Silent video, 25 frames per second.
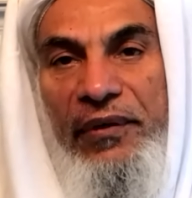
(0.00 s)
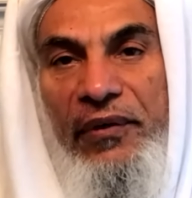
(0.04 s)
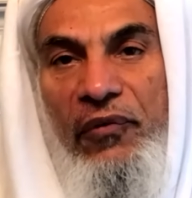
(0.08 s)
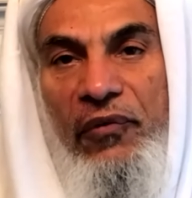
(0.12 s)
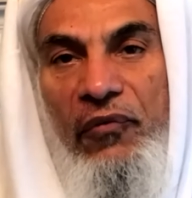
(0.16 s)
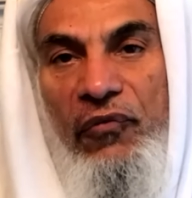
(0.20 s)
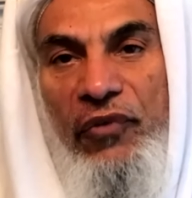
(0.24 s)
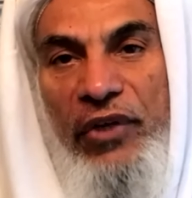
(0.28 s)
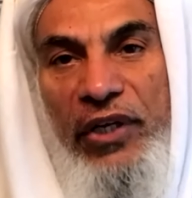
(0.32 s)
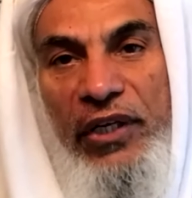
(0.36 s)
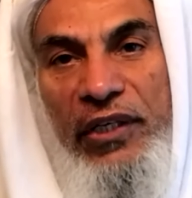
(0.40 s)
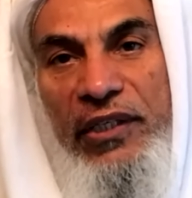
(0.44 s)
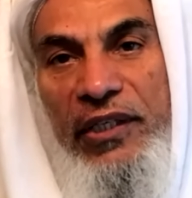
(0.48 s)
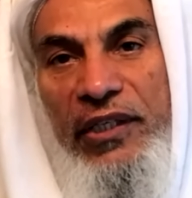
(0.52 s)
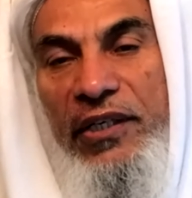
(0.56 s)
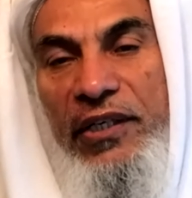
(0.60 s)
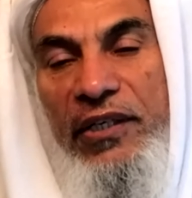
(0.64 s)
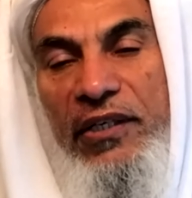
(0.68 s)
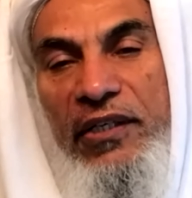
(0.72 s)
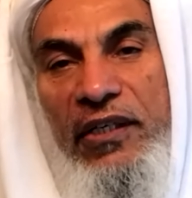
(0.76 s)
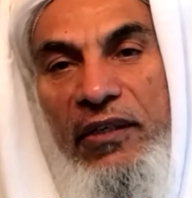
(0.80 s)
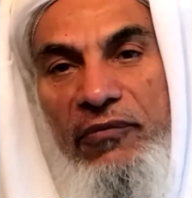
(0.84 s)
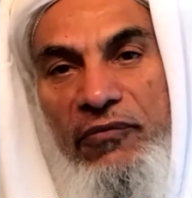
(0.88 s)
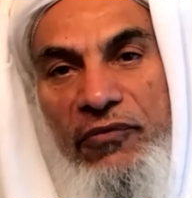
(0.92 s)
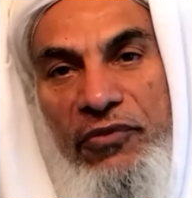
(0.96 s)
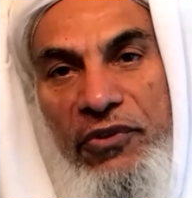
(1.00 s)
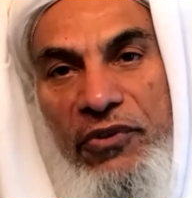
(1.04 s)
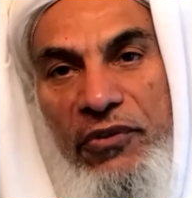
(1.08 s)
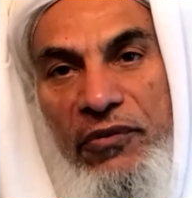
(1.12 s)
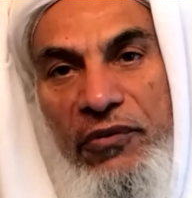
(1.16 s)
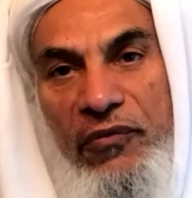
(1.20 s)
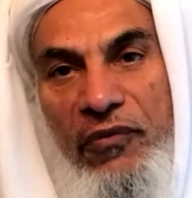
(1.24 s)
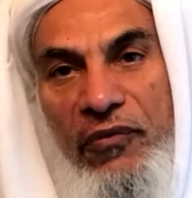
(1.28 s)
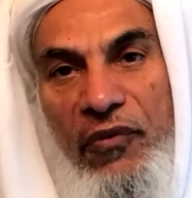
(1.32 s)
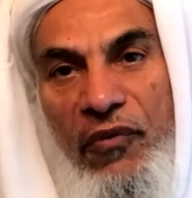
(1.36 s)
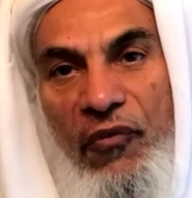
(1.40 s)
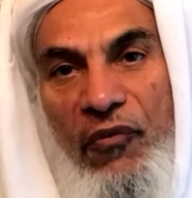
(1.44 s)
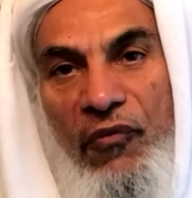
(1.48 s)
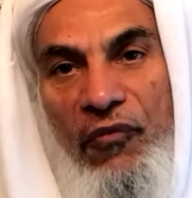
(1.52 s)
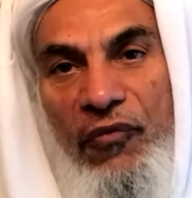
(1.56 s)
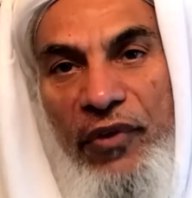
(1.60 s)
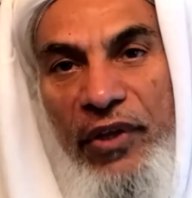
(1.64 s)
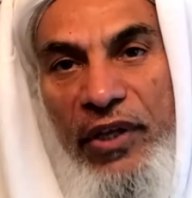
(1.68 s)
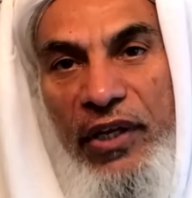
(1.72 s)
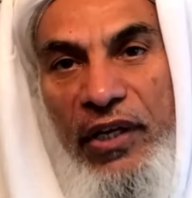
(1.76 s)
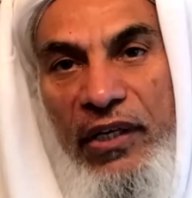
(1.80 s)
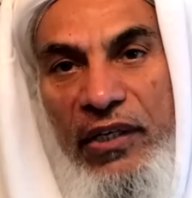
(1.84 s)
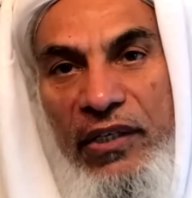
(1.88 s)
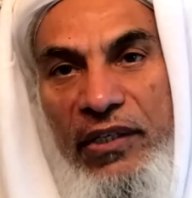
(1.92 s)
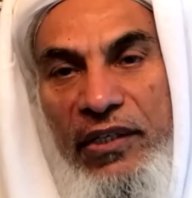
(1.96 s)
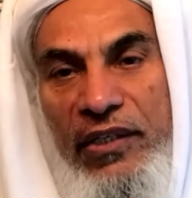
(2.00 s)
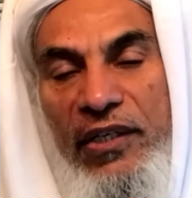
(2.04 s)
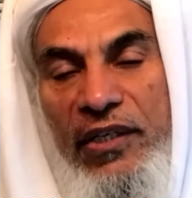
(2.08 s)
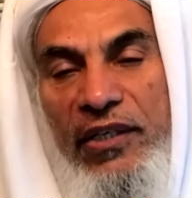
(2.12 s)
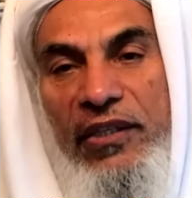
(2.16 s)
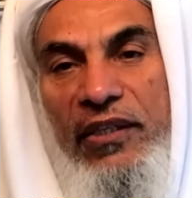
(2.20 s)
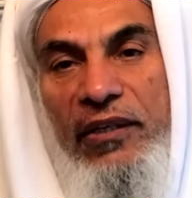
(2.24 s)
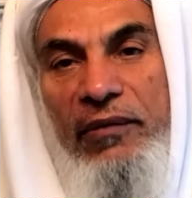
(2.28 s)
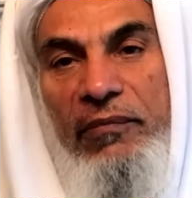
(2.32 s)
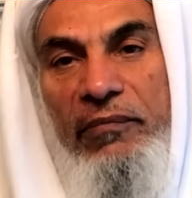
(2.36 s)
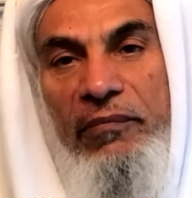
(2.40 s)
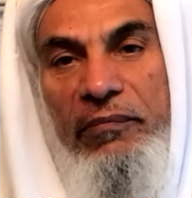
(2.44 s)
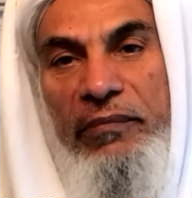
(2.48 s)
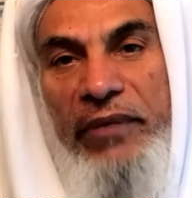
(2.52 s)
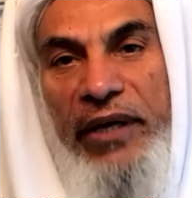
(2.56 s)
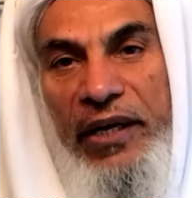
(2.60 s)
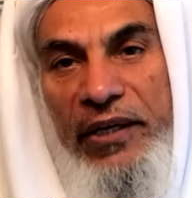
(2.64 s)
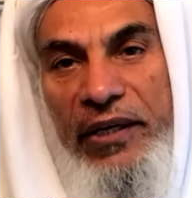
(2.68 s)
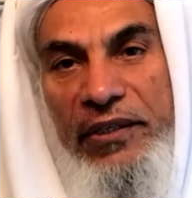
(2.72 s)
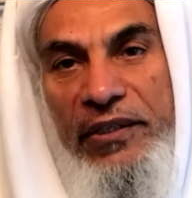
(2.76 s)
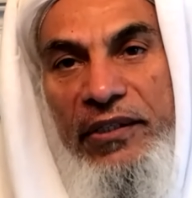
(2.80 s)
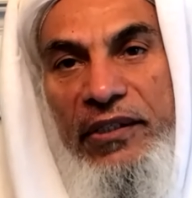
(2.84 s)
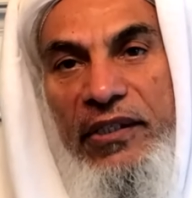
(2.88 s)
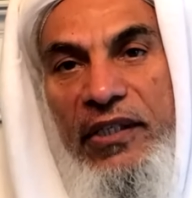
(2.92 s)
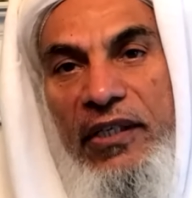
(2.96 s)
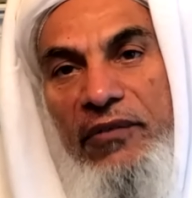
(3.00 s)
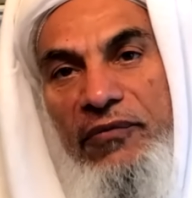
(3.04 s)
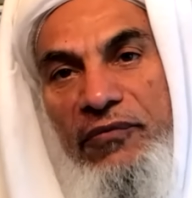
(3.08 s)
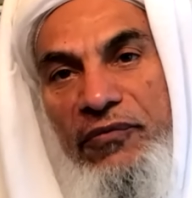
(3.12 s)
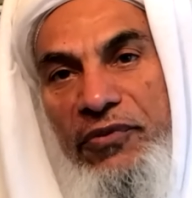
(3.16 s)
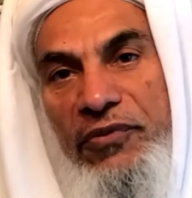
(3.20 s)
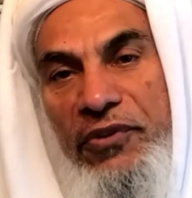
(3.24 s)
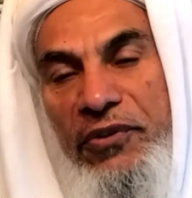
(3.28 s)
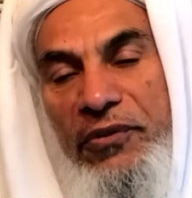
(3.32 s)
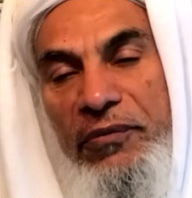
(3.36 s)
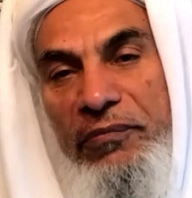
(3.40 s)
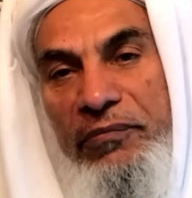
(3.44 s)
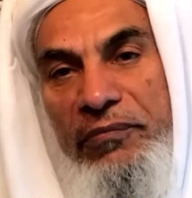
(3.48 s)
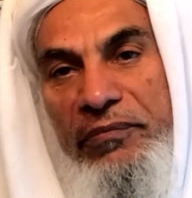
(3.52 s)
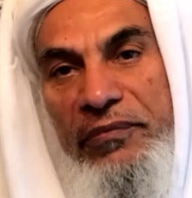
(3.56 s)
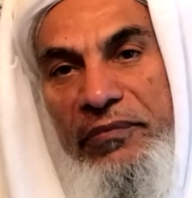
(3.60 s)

Where did it come from? Where did the matter come from?